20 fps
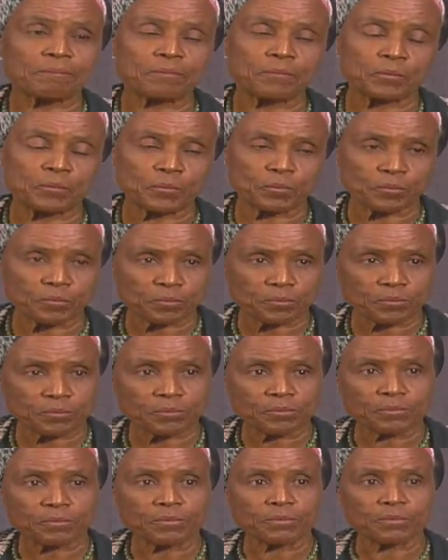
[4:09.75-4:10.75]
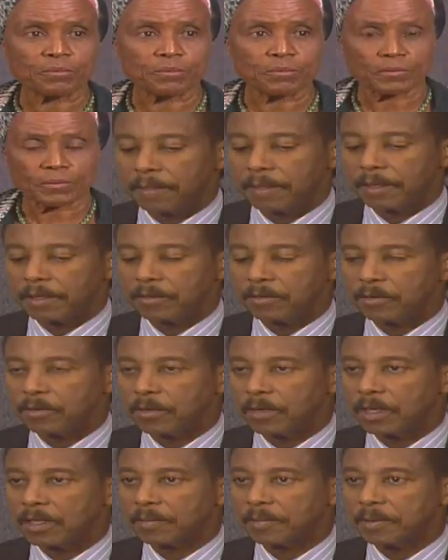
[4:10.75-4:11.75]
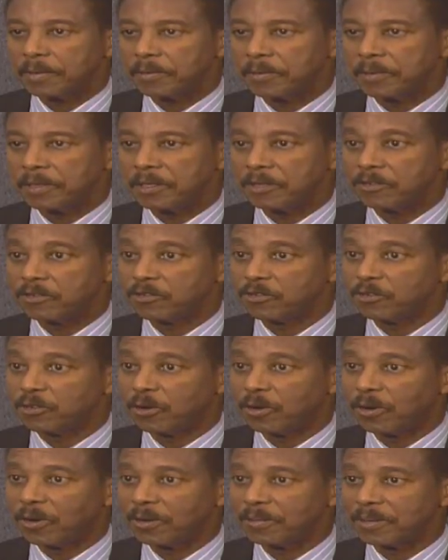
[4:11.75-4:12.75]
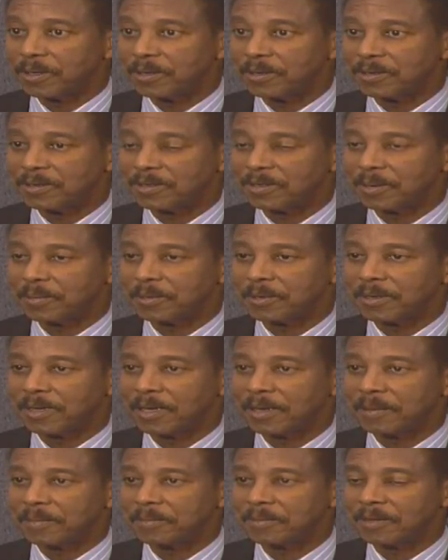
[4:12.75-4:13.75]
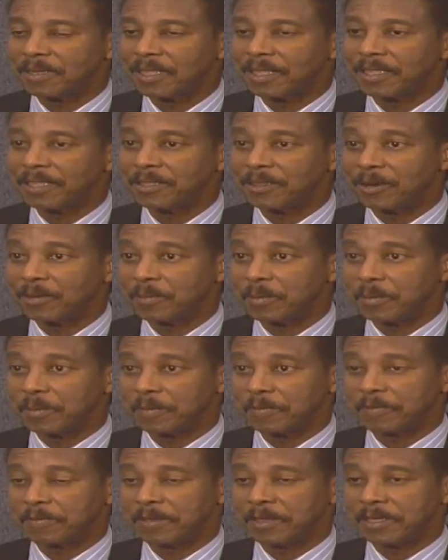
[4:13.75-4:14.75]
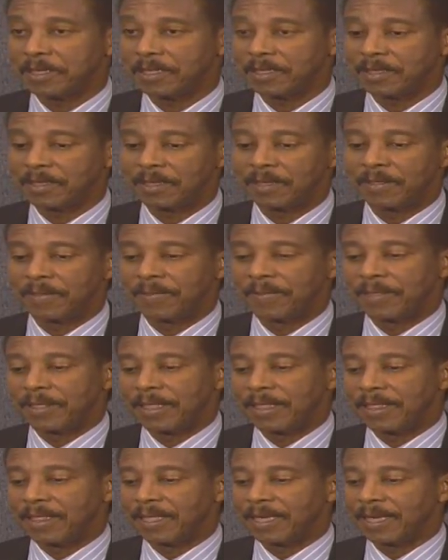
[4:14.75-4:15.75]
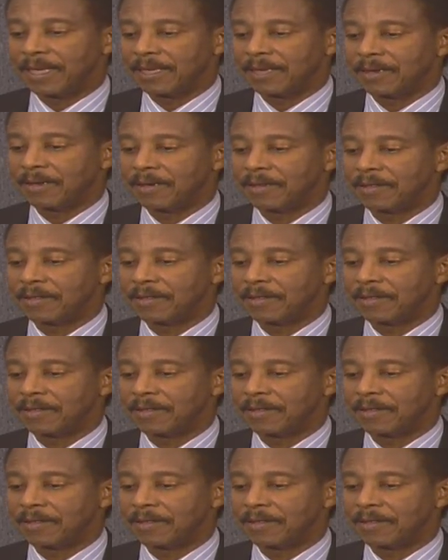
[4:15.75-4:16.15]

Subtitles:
Yeah. And the thing is, you got to be really strong because sometimes a lot of young people feel like